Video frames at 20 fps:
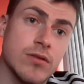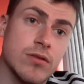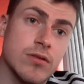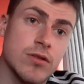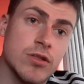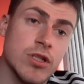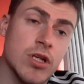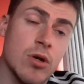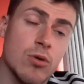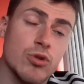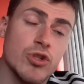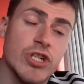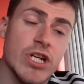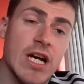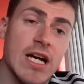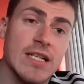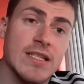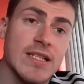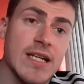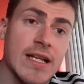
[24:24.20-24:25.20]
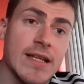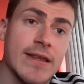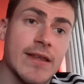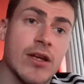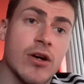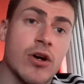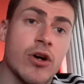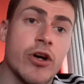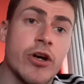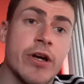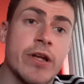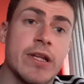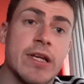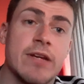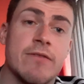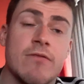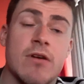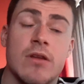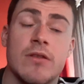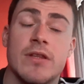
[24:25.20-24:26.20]
Solskjaer said though
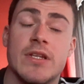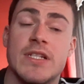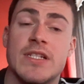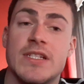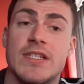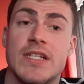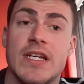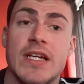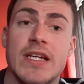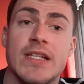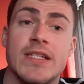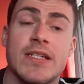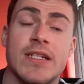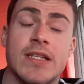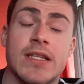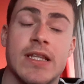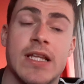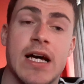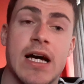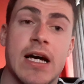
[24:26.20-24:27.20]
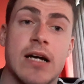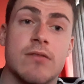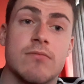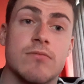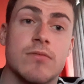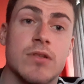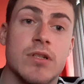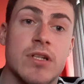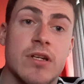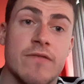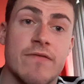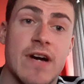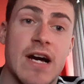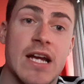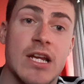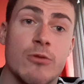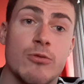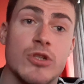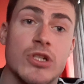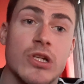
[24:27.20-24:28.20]
earlier on this season that
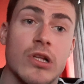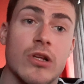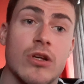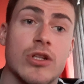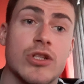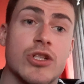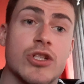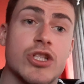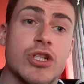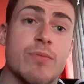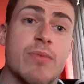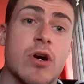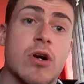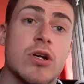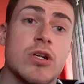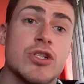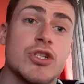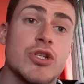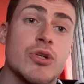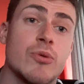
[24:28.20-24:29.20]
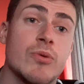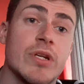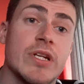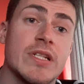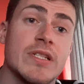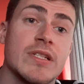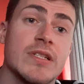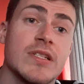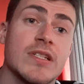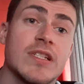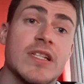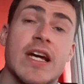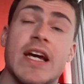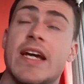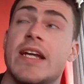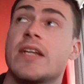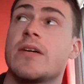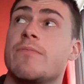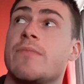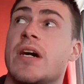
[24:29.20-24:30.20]
Cavani was closer to Boca Juniors than
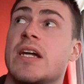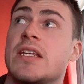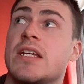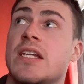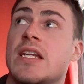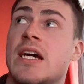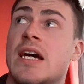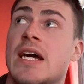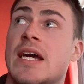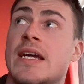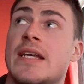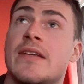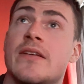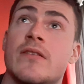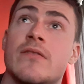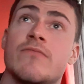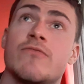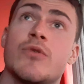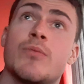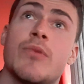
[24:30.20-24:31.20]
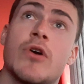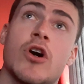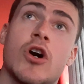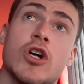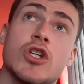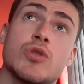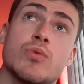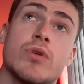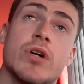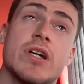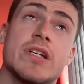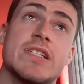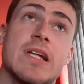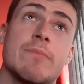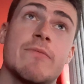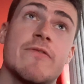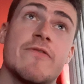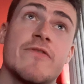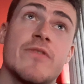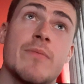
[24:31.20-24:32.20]
staying at Man United, and reports were
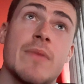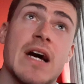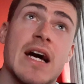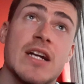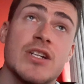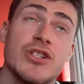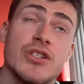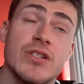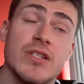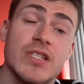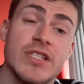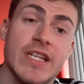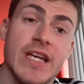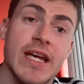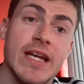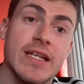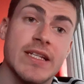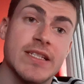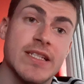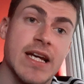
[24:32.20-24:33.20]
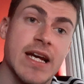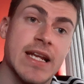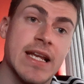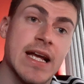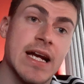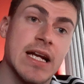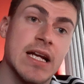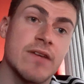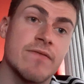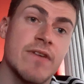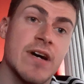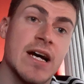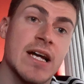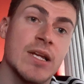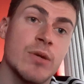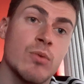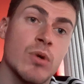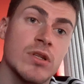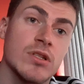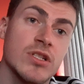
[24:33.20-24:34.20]
stemming from Argentina saying that
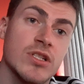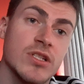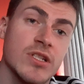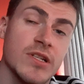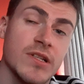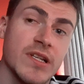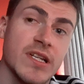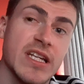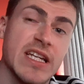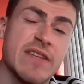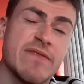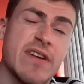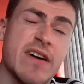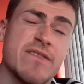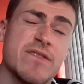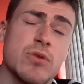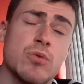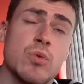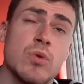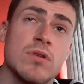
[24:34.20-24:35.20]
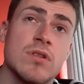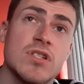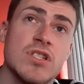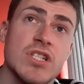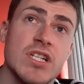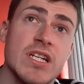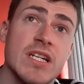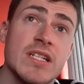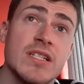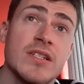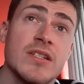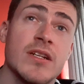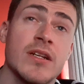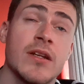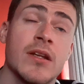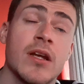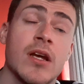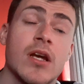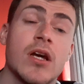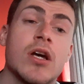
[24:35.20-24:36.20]
Cavani wants to leave after one season
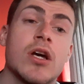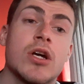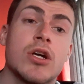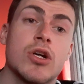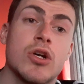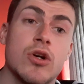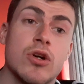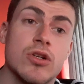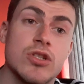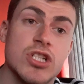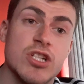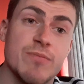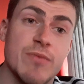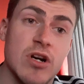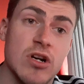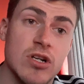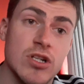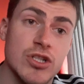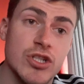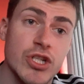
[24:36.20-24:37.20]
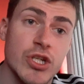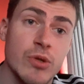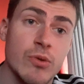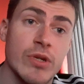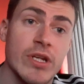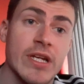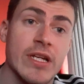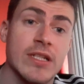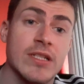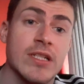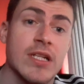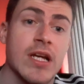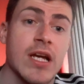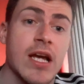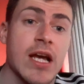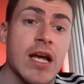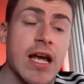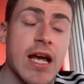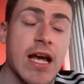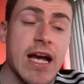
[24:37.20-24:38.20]
and go to Boca Juniors.
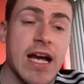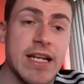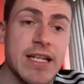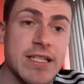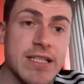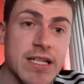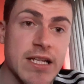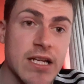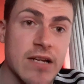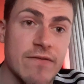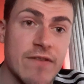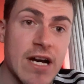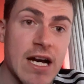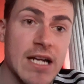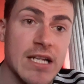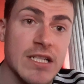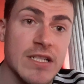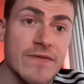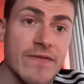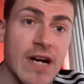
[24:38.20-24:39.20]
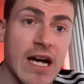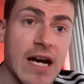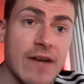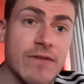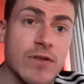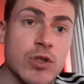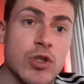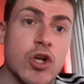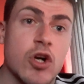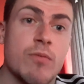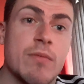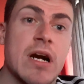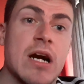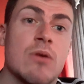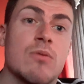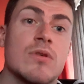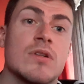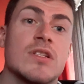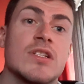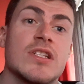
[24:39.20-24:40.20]
Edison Cavani's father's come
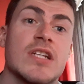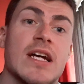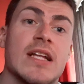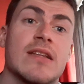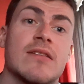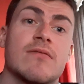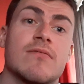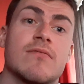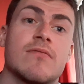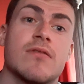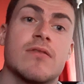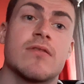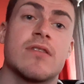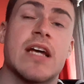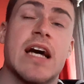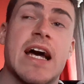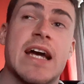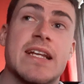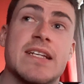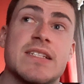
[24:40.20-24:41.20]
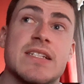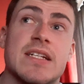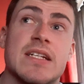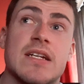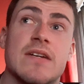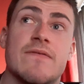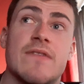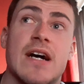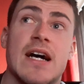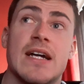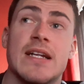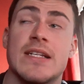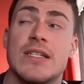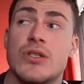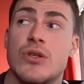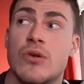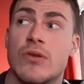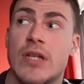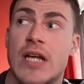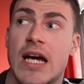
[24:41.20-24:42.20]
out and said that Edison Cavani's
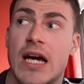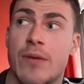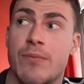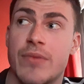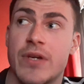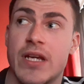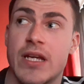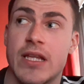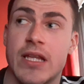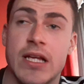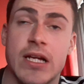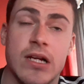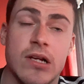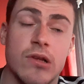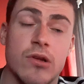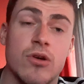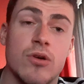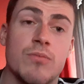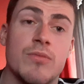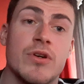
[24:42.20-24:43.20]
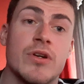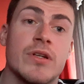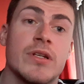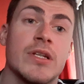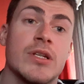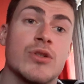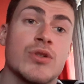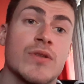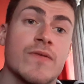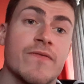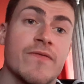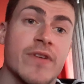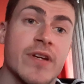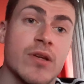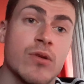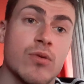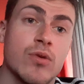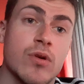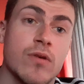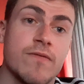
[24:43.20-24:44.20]
unhappy at the club and he doesn't
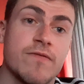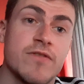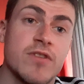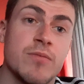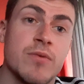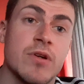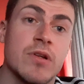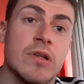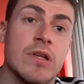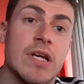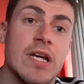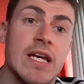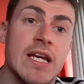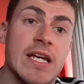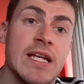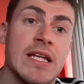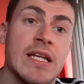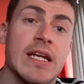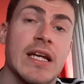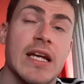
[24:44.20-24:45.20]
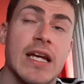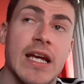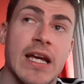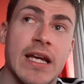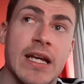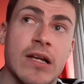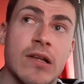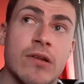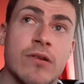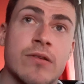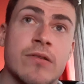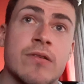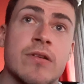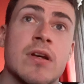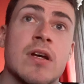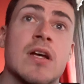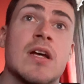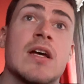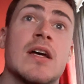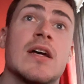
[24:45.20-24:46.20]
feel comfortable in England.
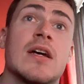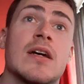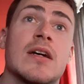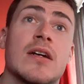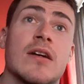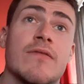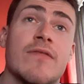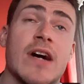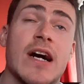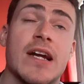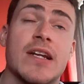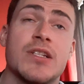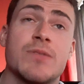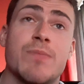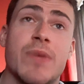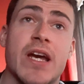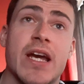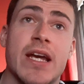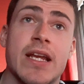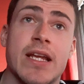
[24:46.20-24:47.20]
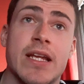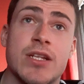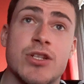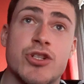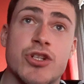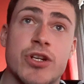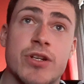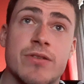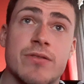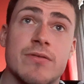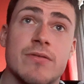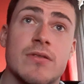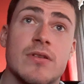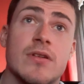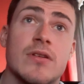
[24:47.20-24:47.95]
Cavani's been injured.